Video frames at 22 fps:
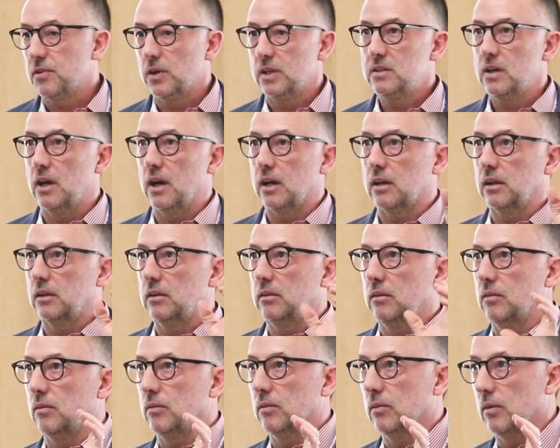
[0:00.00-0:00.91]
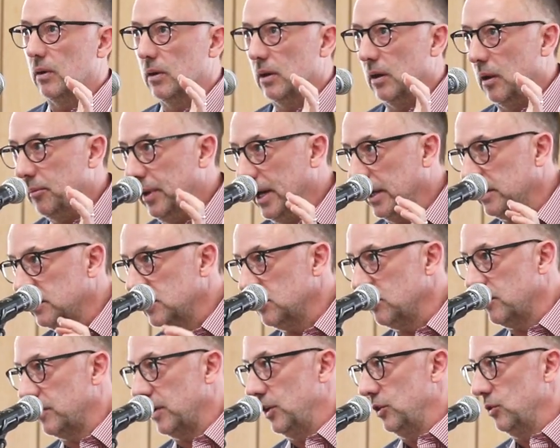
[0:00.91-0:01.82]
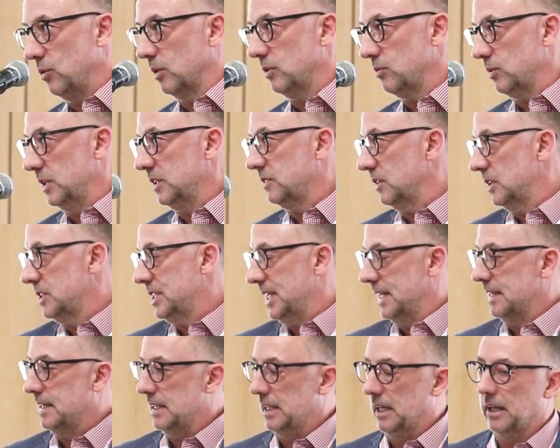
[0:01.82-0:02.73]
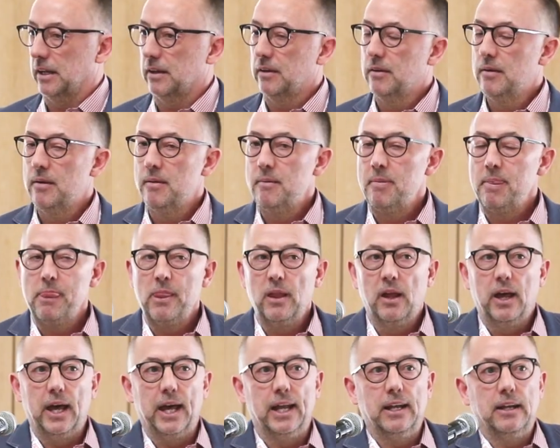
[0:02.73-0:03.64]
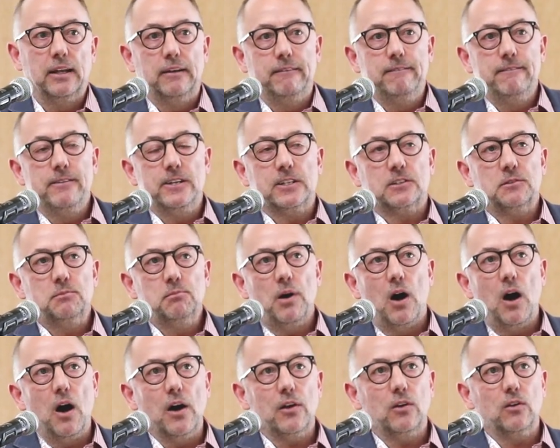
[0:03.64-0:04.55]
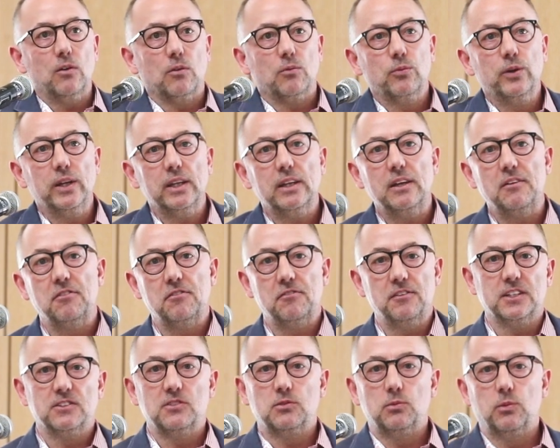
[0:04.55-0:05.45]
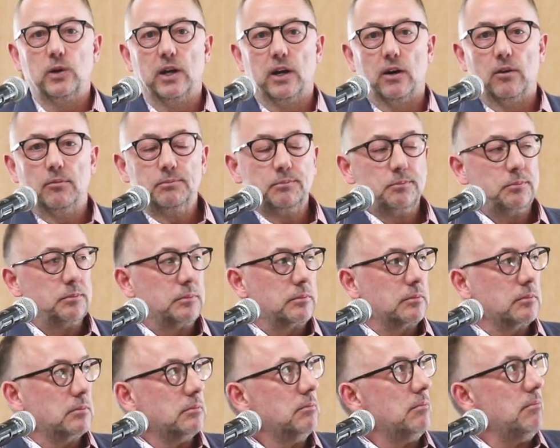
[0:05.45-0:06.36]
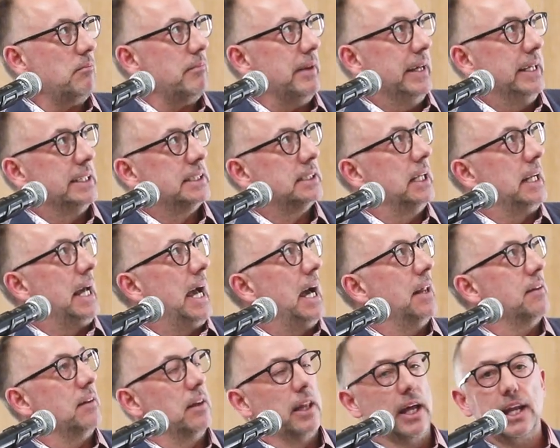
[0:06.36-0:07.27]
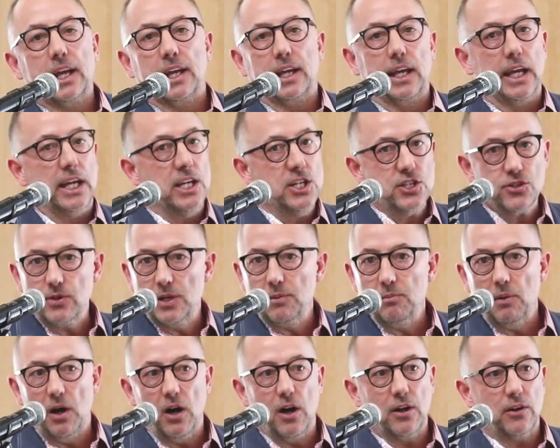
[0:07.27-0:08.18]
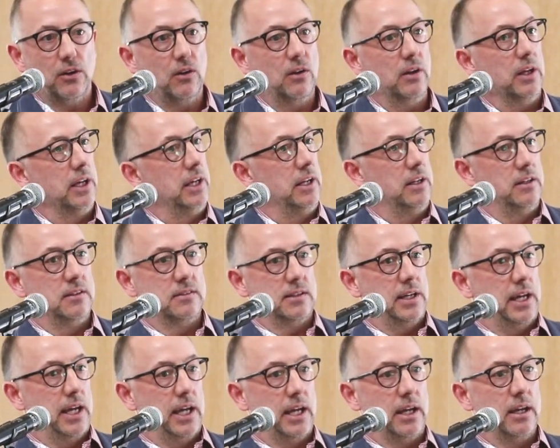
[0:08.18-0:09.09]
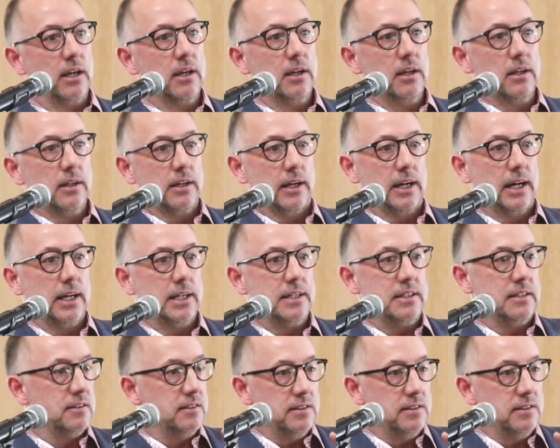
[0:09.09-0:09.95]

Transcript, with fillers: before I talk about some of our newer research at the end. And this model really fits well. It's an athletic injury model, it is a uh,